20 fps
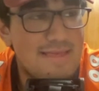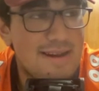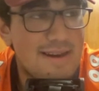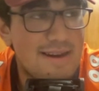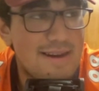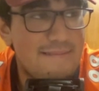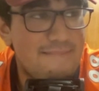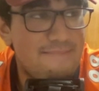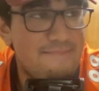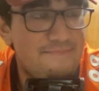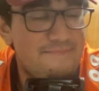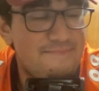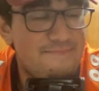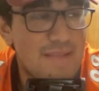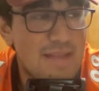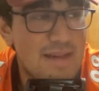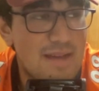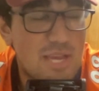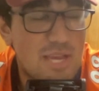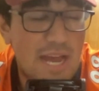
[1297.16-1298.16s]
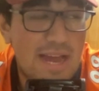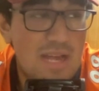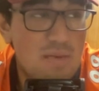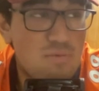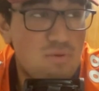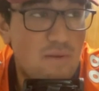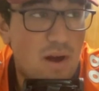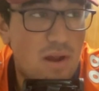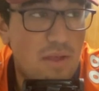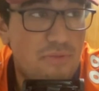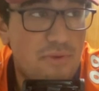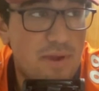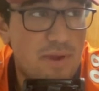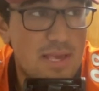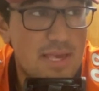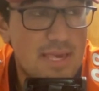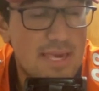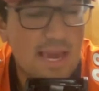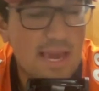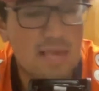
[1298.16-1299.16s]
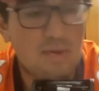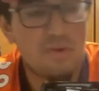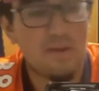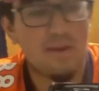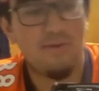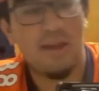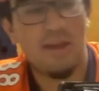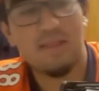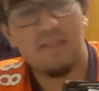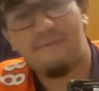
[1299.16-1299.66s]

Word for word: um, the Giants move on to three and six. It was a great